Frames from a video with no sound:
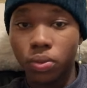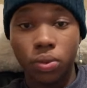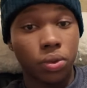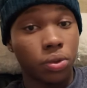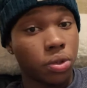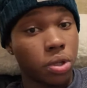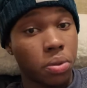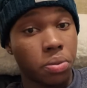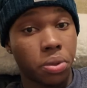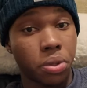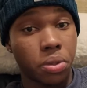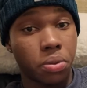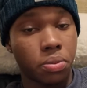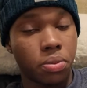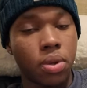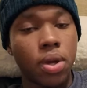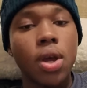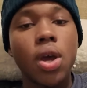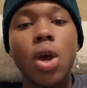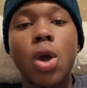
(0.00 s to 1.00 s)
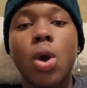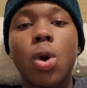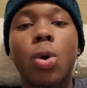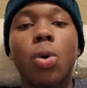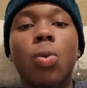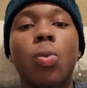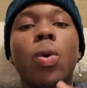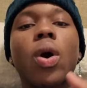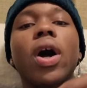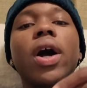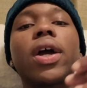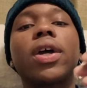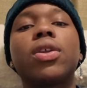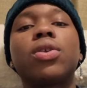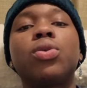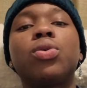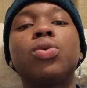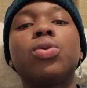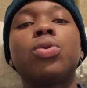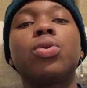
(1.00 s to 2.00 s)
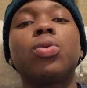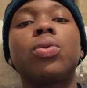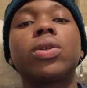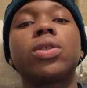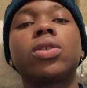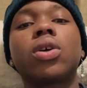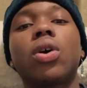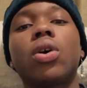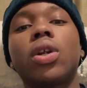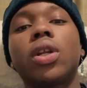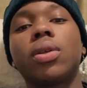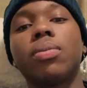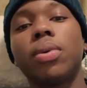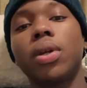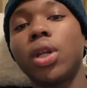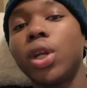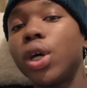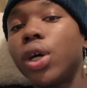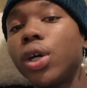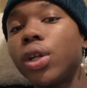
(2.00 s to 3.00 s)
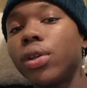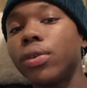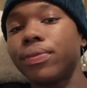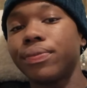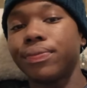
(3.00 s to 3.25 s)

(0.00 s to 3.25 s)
You see what I'm saying? Why do what's already been done?